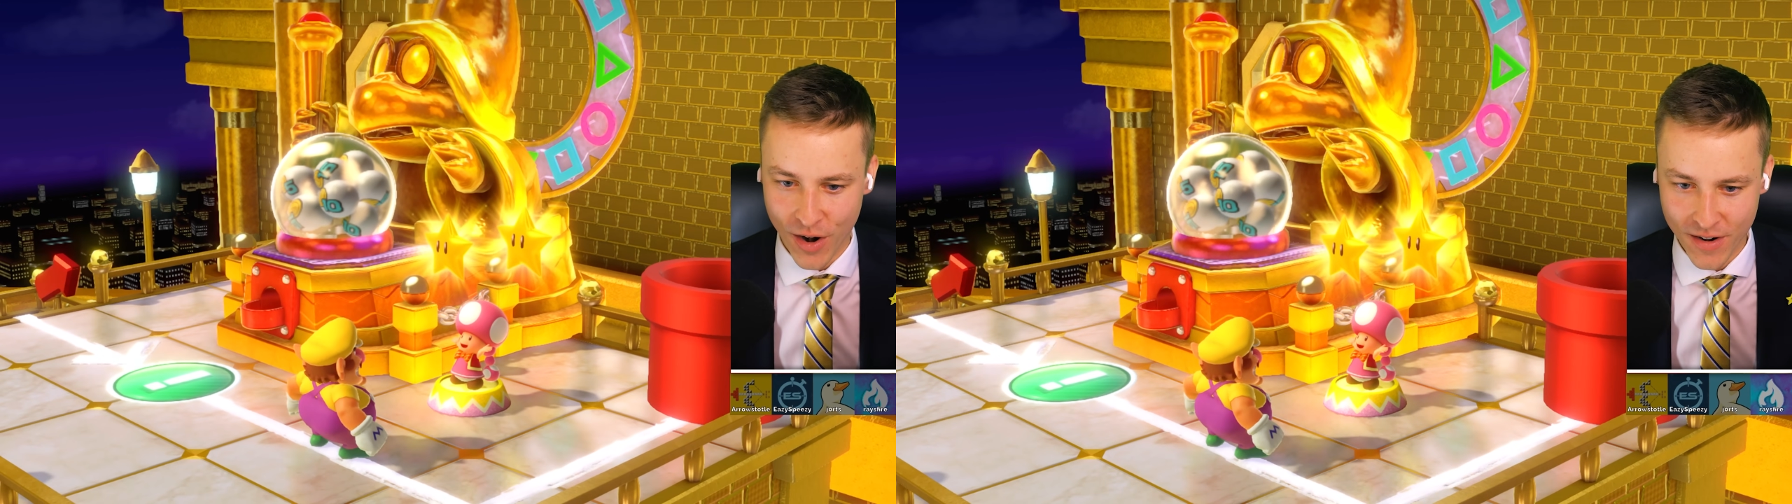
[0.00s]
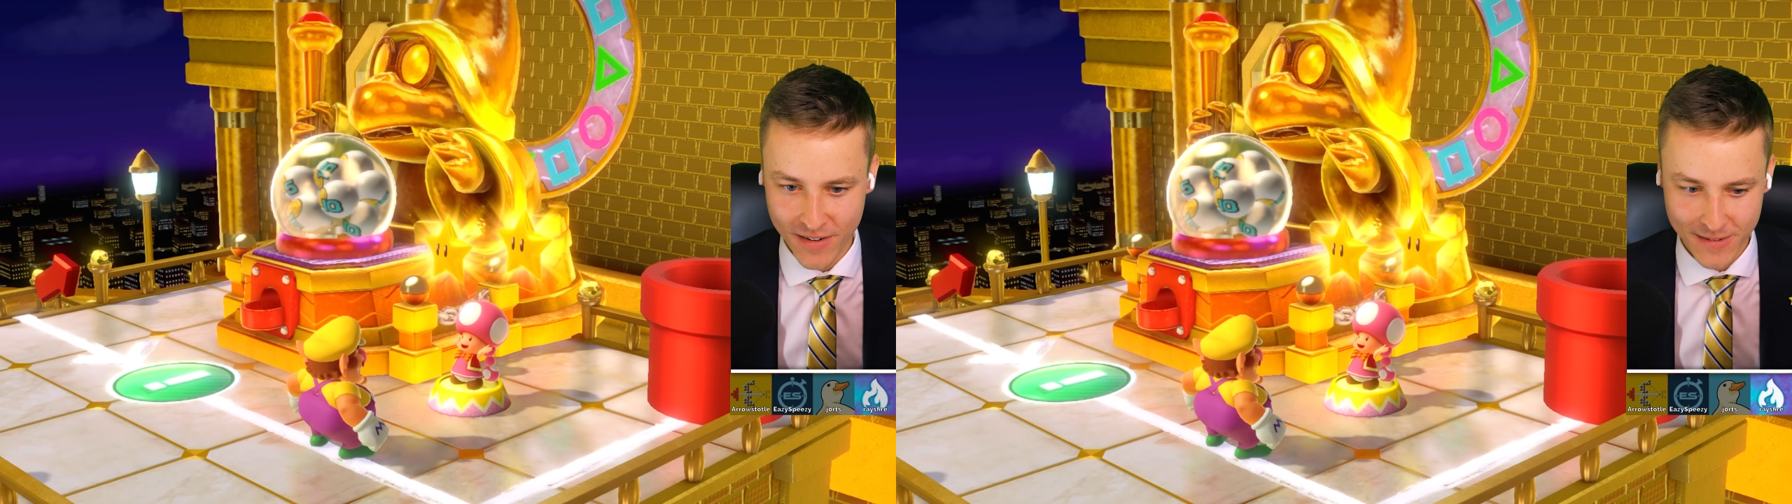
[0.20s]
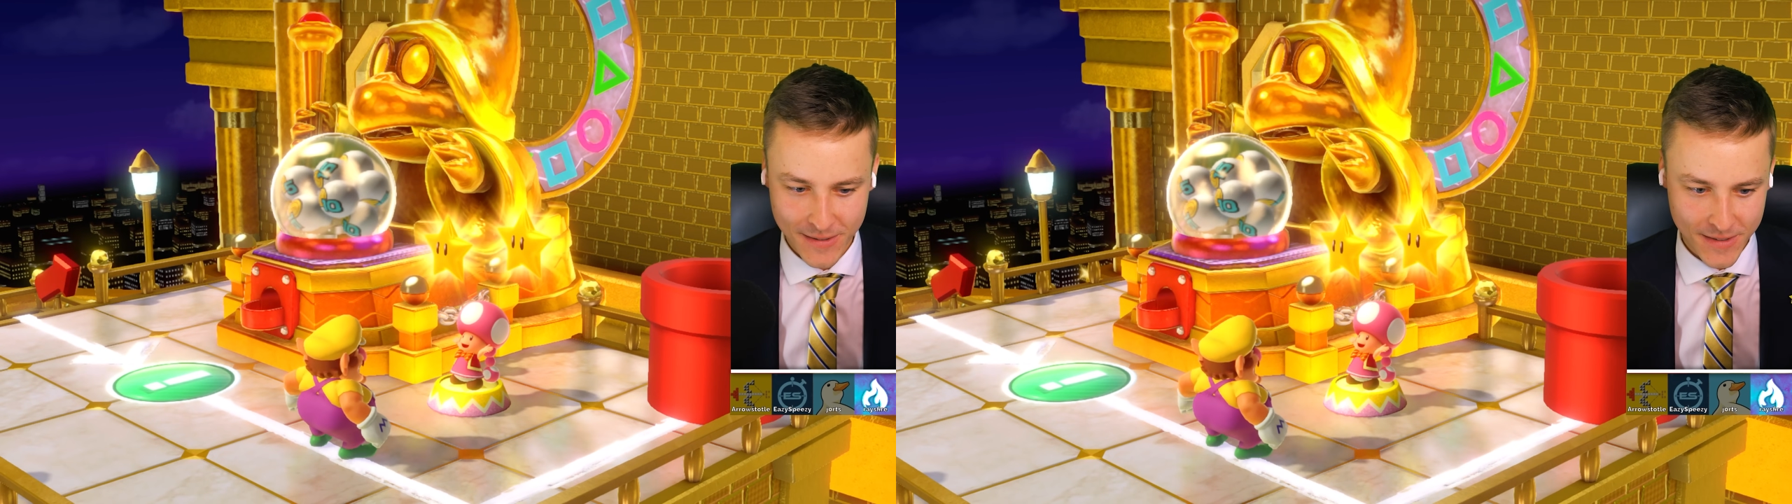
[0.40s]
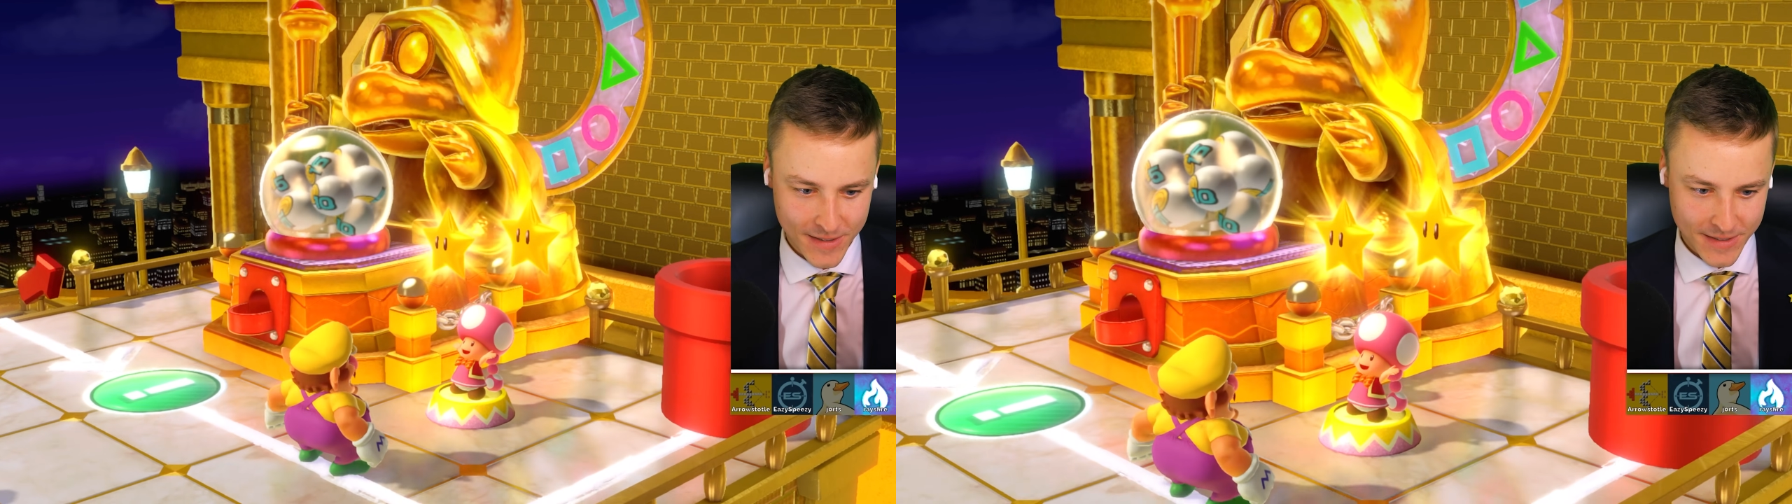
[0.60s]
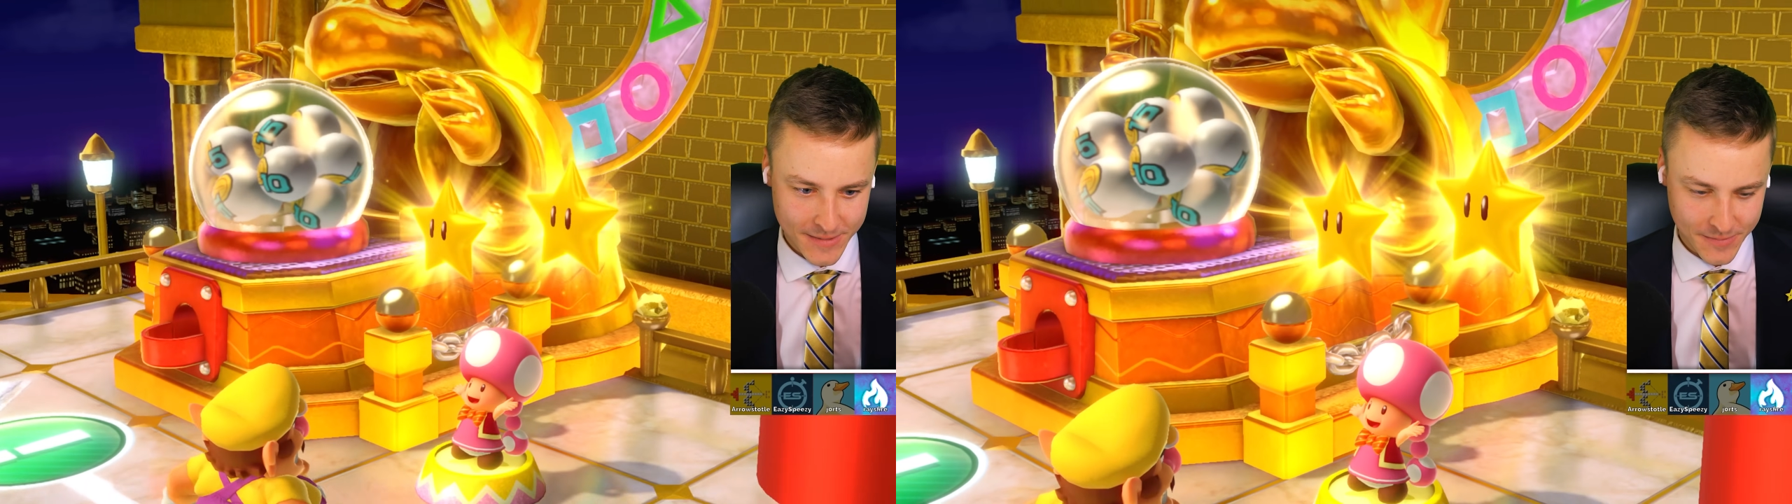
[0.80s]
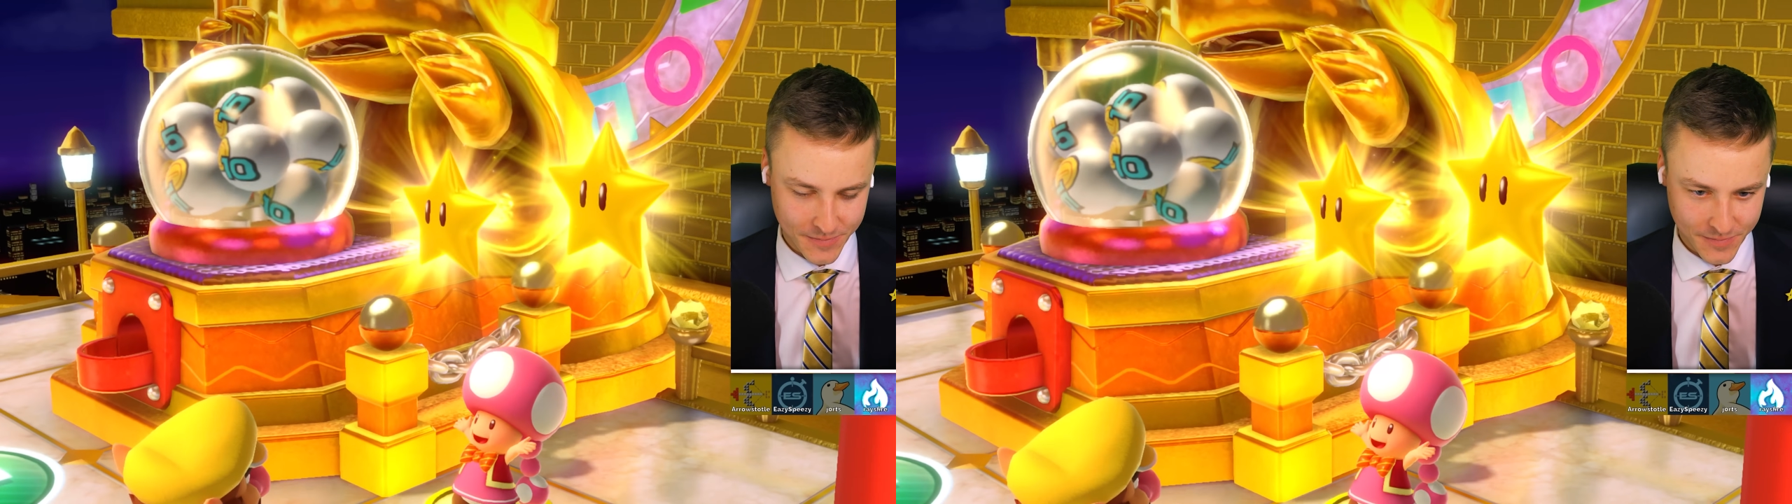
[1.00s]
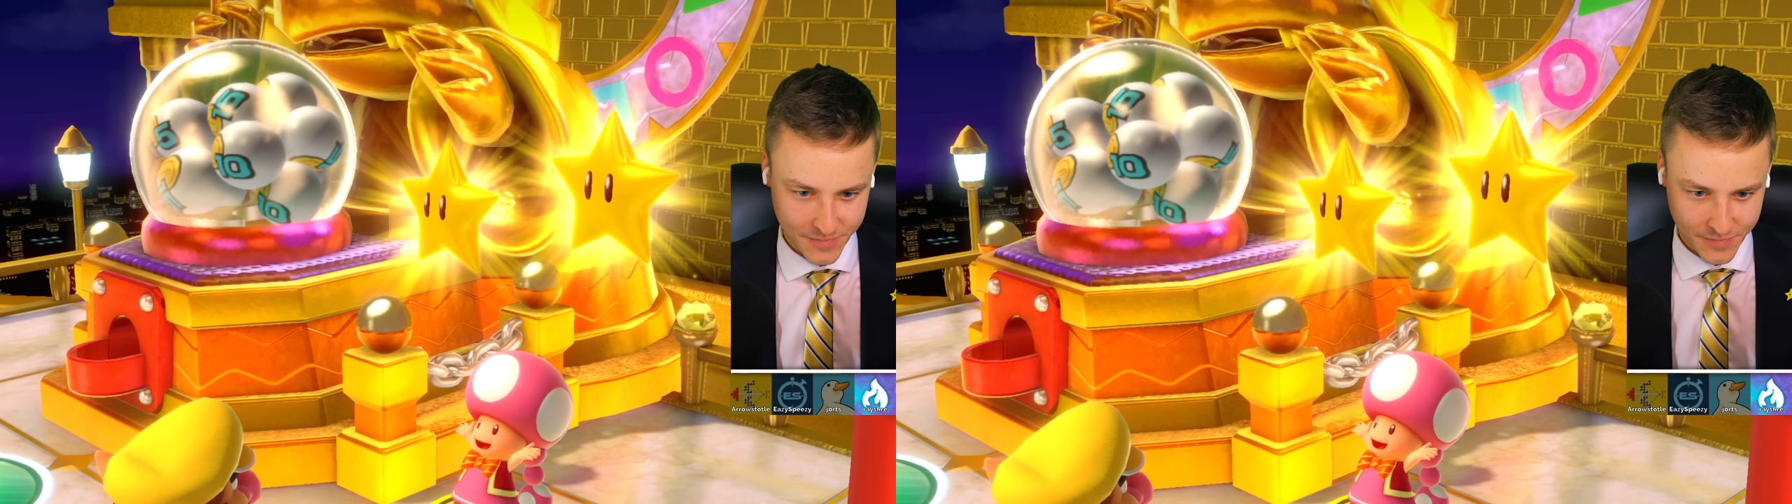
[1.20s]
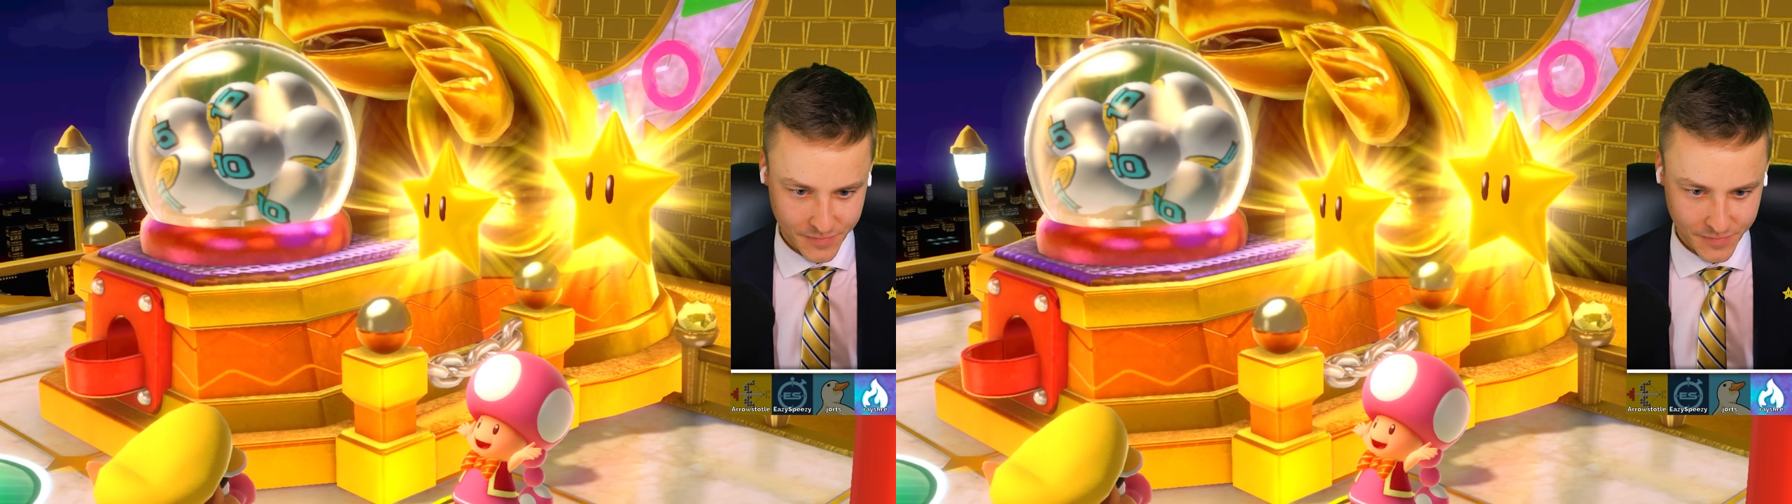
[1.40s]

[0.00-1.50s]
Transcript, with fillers: That was a huge roll for him.